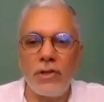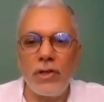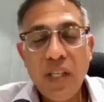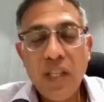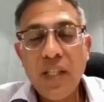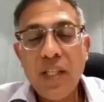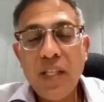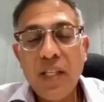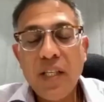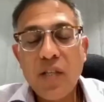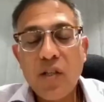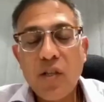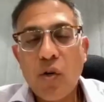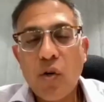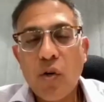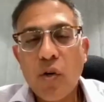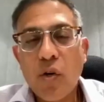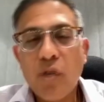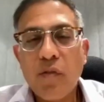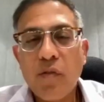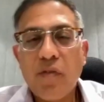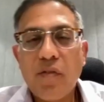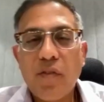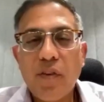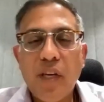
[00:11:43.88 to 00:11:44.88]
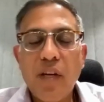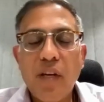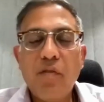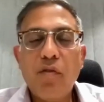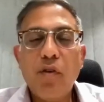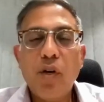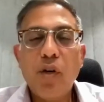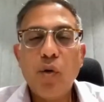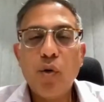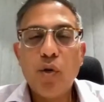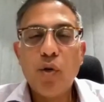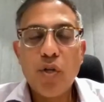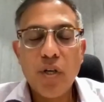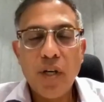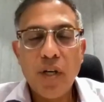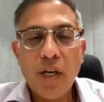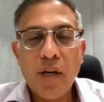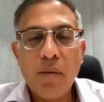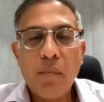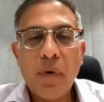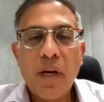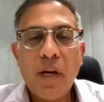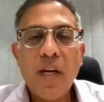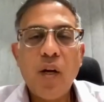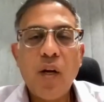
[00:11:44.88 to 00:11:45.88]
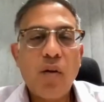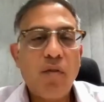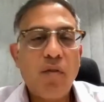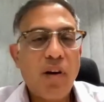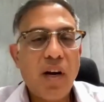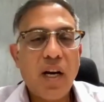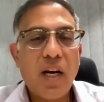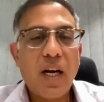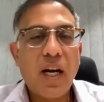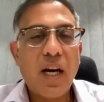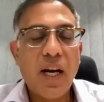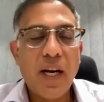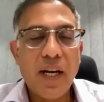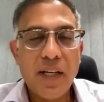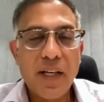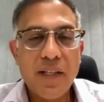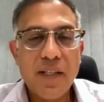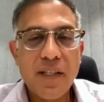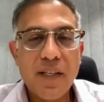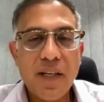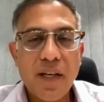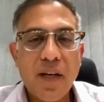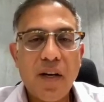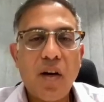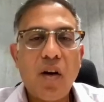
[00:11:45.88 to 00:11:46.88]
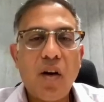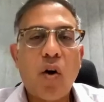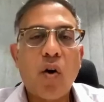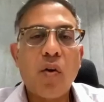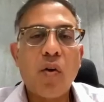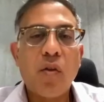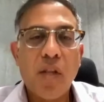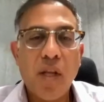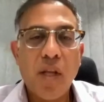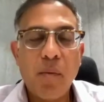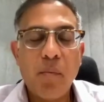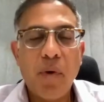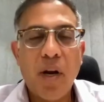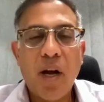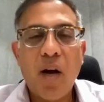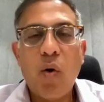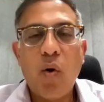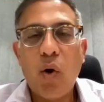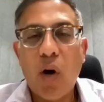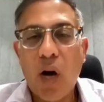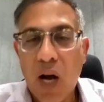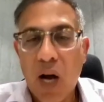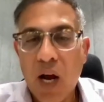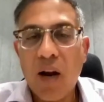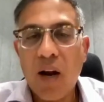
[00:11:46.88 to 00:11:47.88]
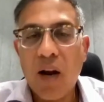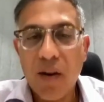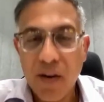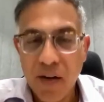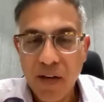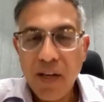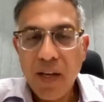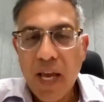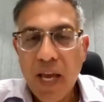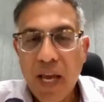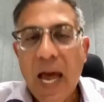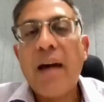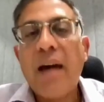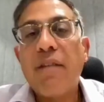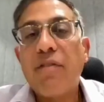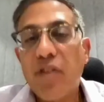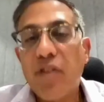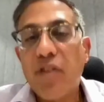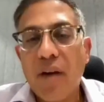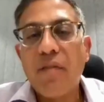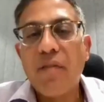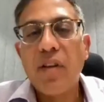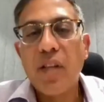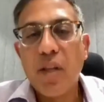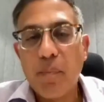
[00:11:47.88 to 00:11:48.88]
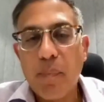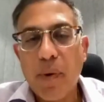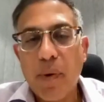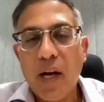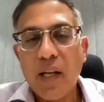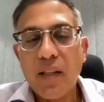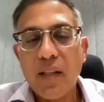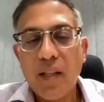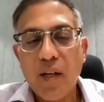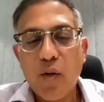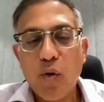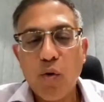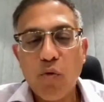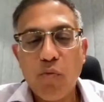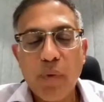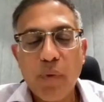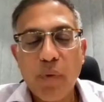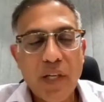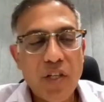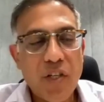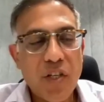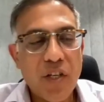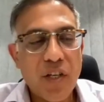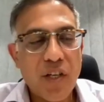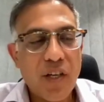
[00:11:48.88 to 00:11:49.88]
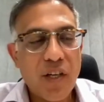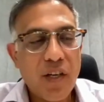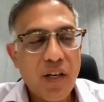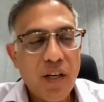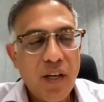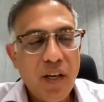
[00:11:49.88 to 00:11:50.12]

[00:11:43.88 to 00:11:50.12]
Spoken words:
We've seen this sort of evolution in many of our clients, and a lot of them now have traveled the path that you mentioned.